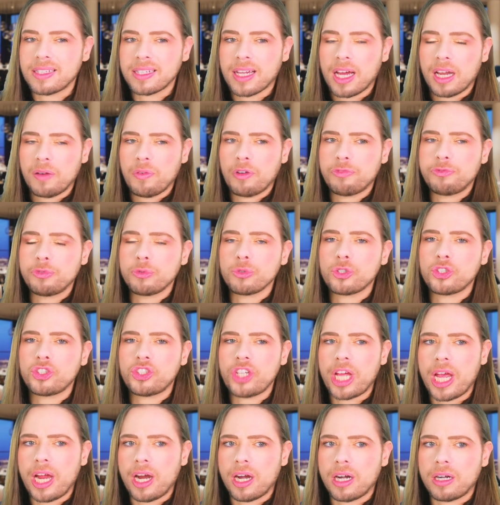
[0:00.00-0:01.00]
It's kind of a
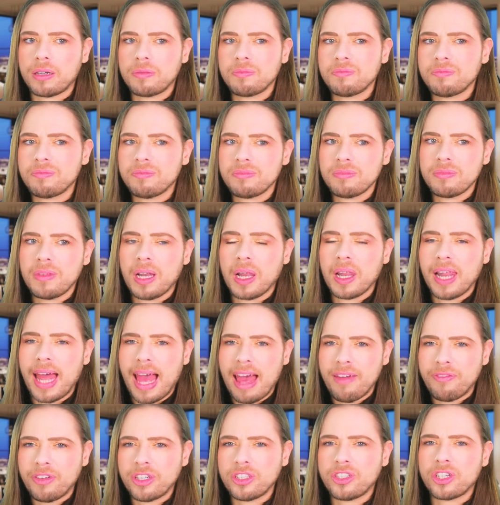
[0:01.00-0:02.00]
fougere
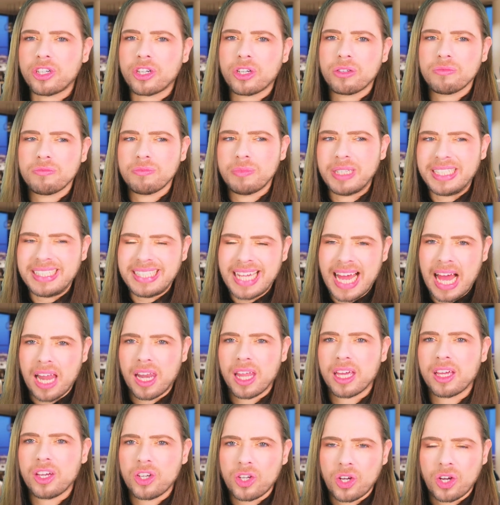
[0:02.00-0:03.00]
lavender
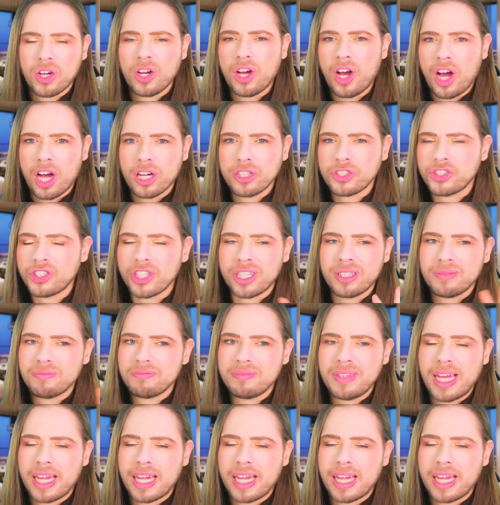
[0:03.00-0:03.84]
metallic concoction.